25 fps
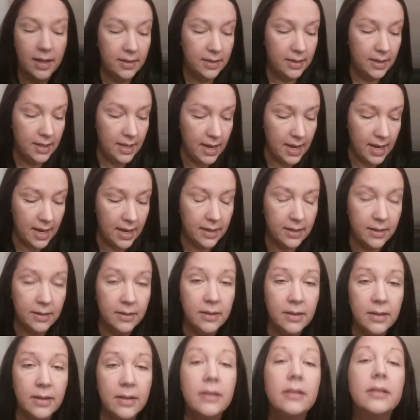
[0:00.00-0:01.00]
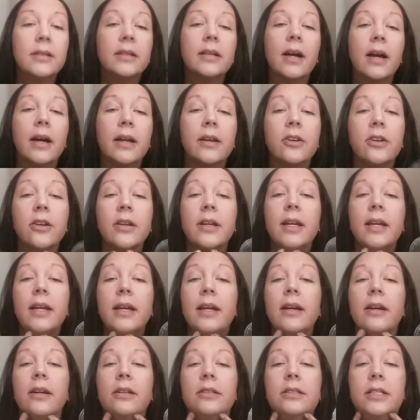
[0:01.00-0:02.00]
And then under
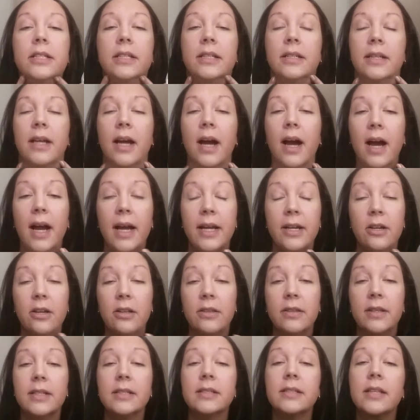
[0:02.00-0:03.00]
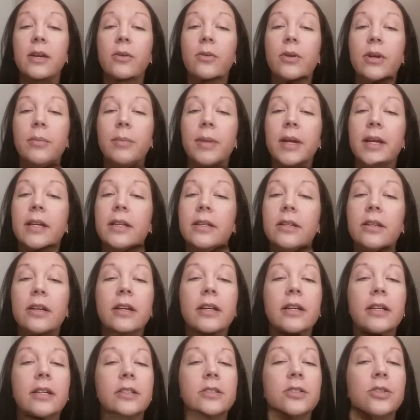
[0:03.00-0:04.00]
here, to hide all this, I want to make it
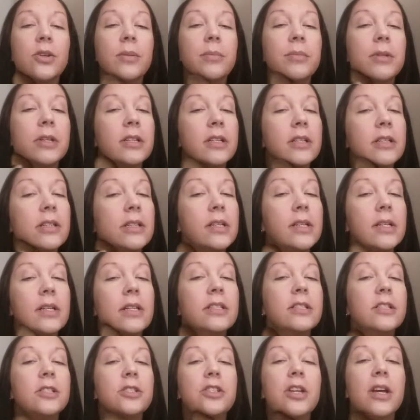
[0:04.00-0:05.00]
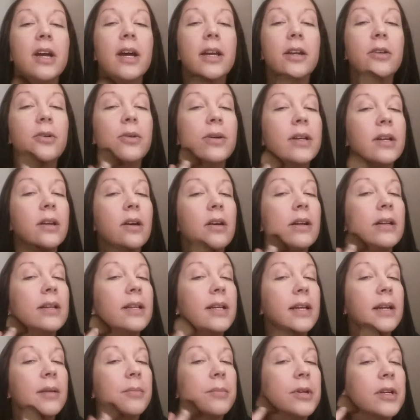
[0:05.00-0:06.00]
darker. So I'm gonna shadow it all in.